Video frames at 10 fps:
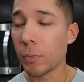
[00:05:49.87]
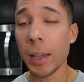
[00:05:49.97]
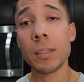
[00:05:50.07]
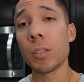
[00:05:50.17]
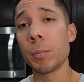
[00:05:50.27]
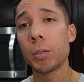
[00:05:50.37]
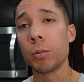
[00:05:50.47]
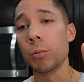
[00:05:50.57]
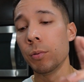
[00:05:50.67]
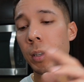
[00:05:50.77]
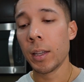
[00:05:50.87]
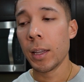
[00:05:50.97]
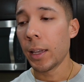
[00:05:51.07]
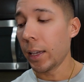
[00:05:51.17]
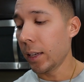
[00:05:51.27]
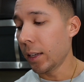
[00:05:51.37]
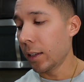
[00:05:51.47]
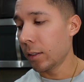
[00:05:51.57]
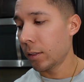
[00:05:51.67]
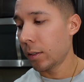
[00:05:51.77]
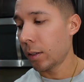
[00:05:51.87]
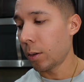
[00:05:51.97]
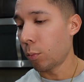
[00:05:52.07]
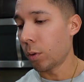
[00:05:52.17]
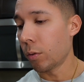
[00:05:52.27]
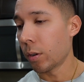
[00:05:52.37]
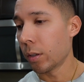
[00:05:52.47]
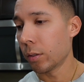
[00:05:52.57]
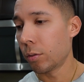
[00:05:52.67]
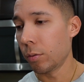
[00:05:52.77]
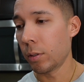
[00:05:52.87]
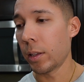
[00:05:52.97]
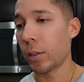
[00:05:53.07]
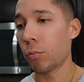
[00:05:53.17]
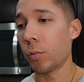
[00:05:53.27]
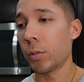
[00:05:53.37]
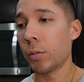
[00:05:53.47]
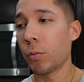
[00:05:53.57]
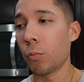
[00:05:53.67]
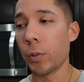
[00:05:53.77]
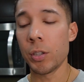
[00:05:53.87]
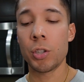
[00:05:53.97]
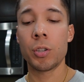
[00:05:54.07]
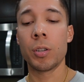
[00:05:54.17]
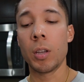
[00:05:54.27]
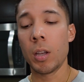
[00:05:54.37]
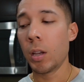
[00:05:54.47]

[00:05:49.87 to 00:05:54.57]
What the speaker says: That's number two. And we're going on to this last one, which